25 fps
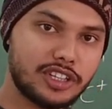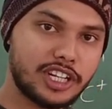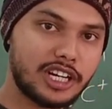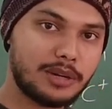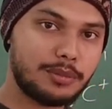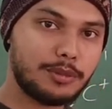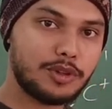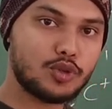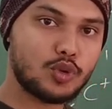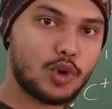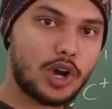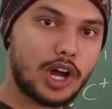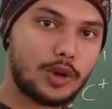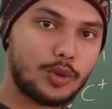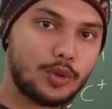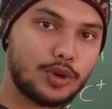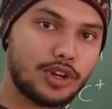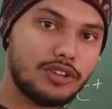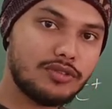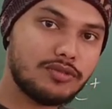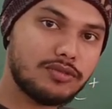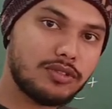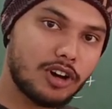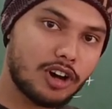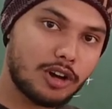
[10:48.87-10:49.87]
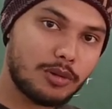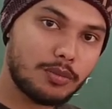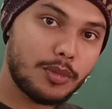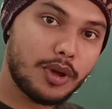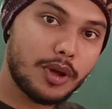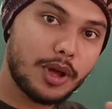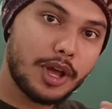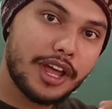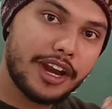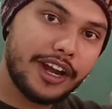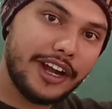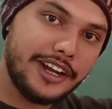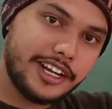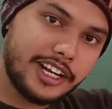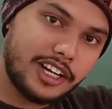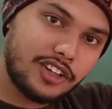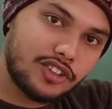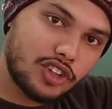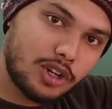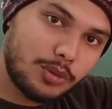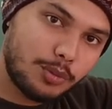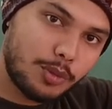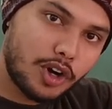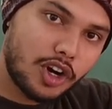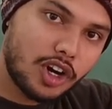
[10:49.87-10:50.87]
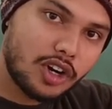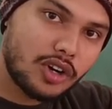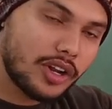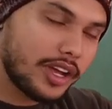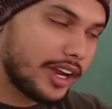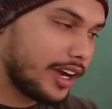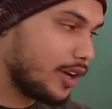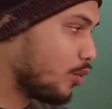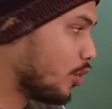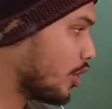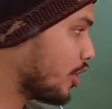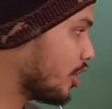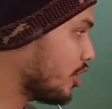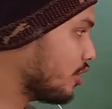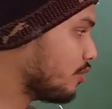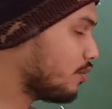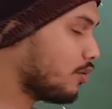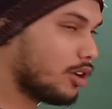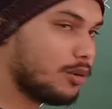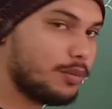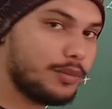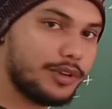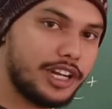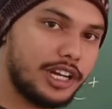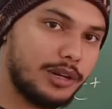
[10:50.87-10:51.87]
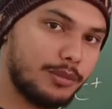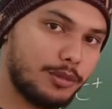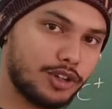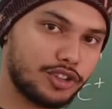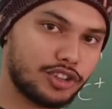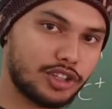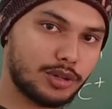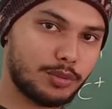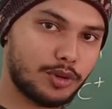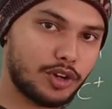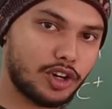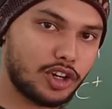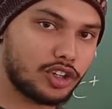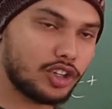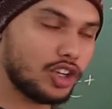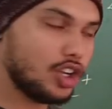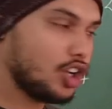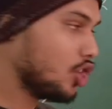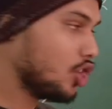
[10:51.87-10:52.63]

That means one will for retention product and one will for inversion product.